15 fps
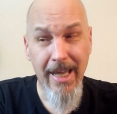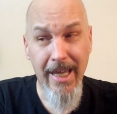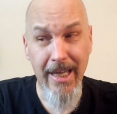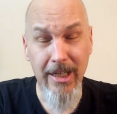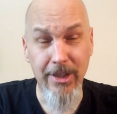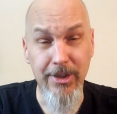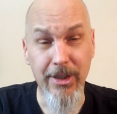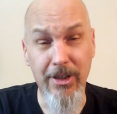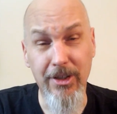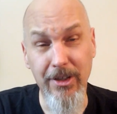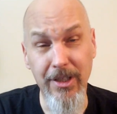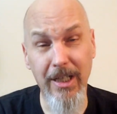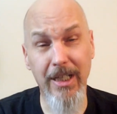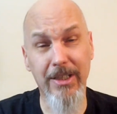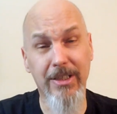And it's a
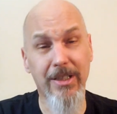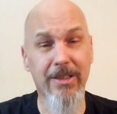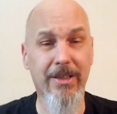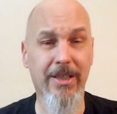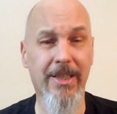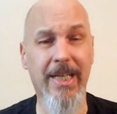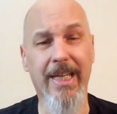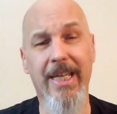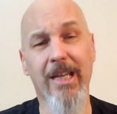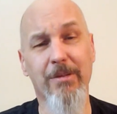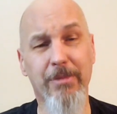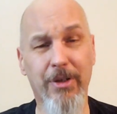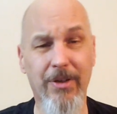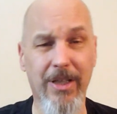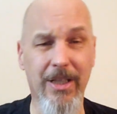good idea in that
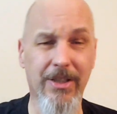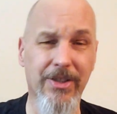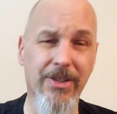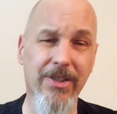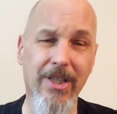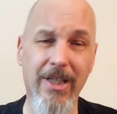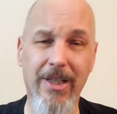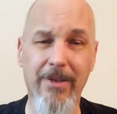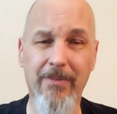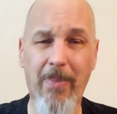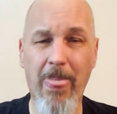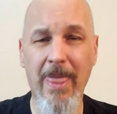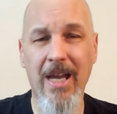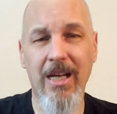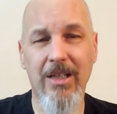Cambodian sun
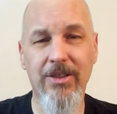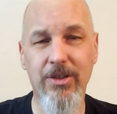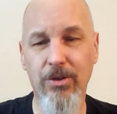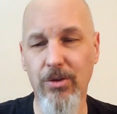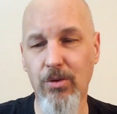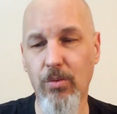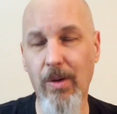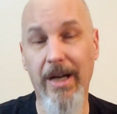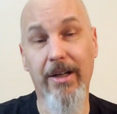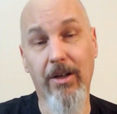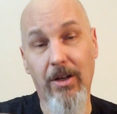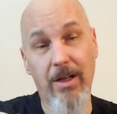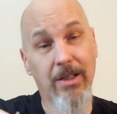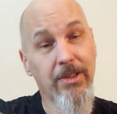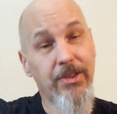to wear
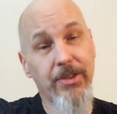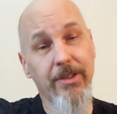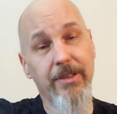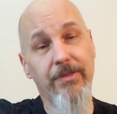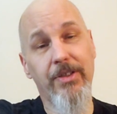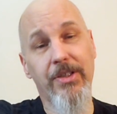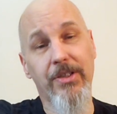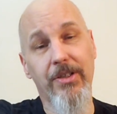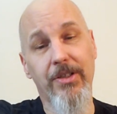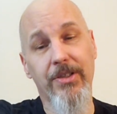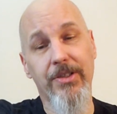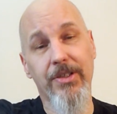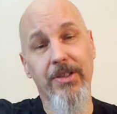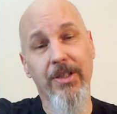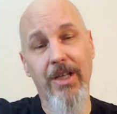long sleeve
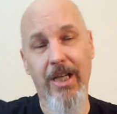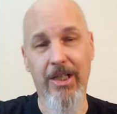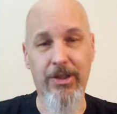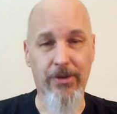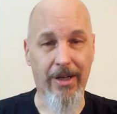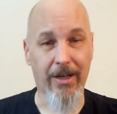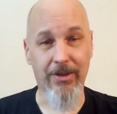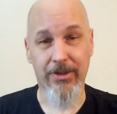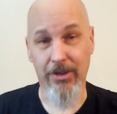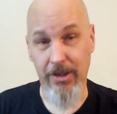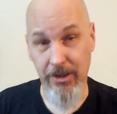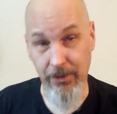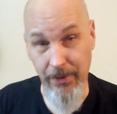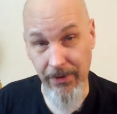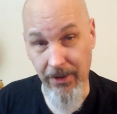shirts and
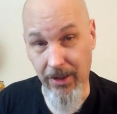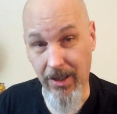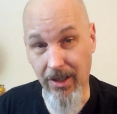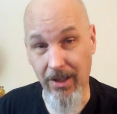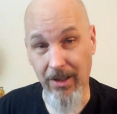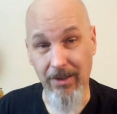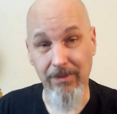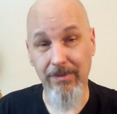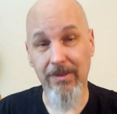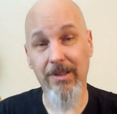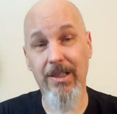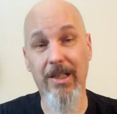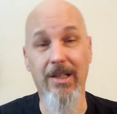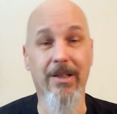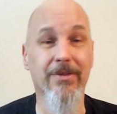trousers with long
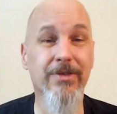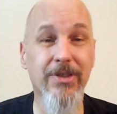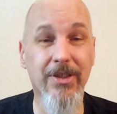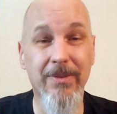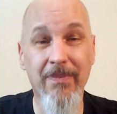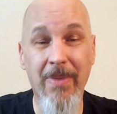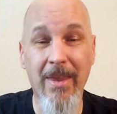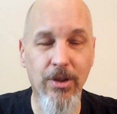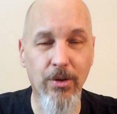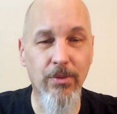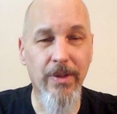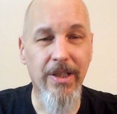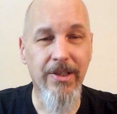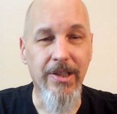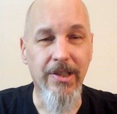cuffs Two
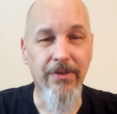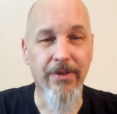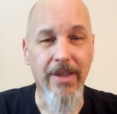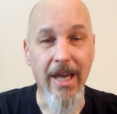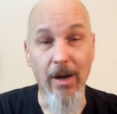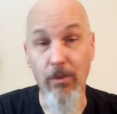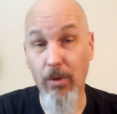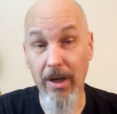reasons for that.